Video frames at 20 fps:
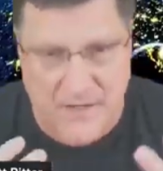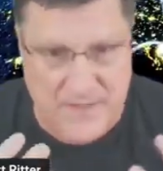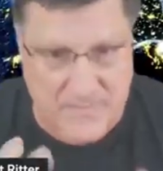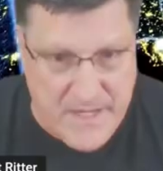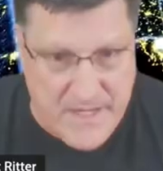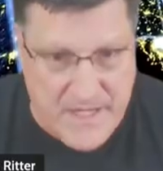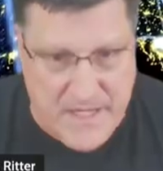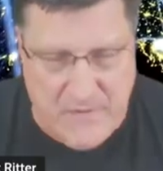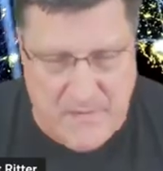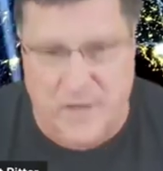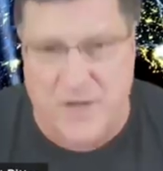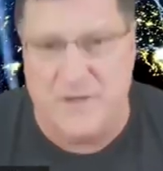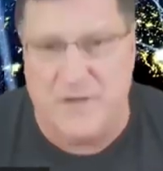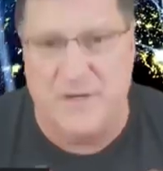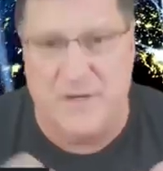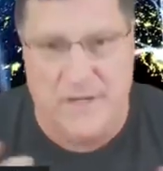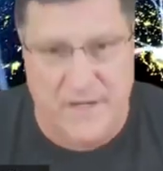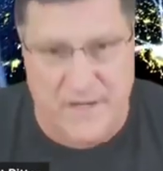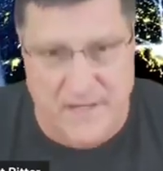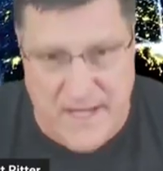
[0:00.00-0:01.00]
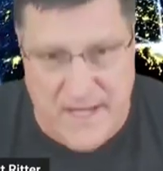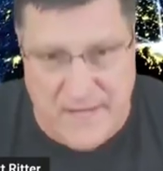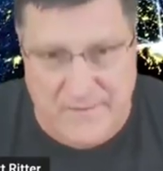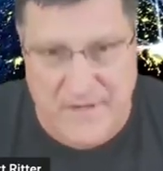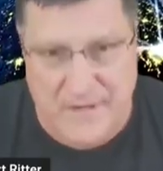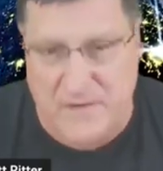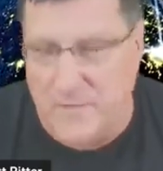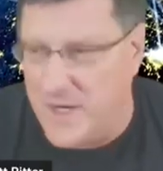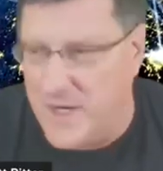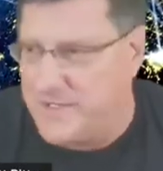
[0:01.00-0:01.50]
speaking Russian and
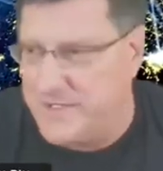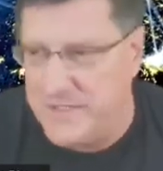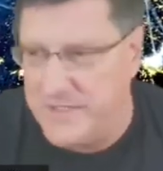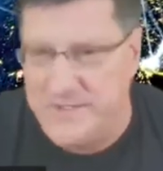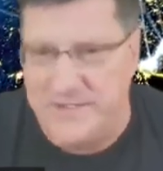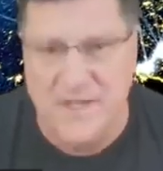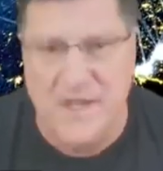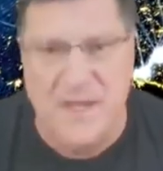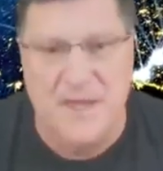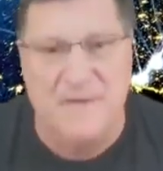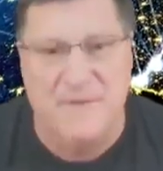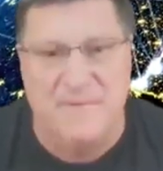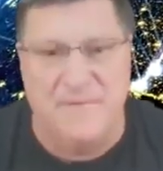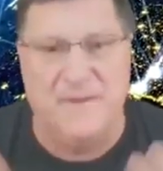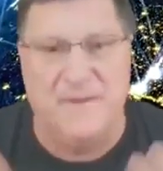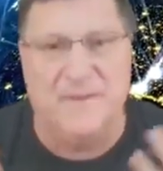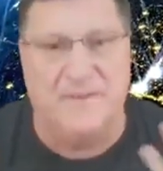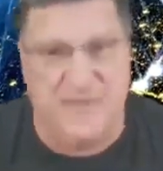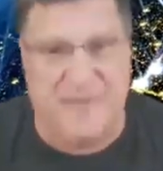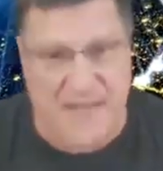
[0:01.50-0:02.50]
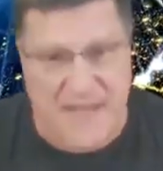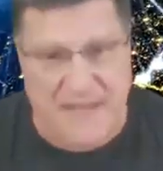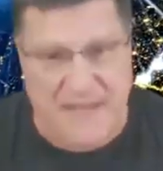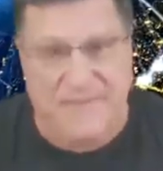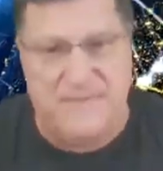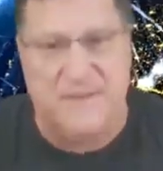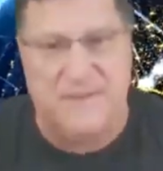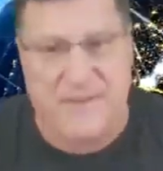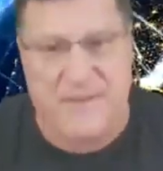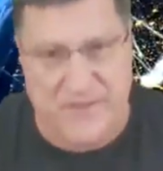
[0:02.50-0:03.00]
ethnic Russians, feel safe and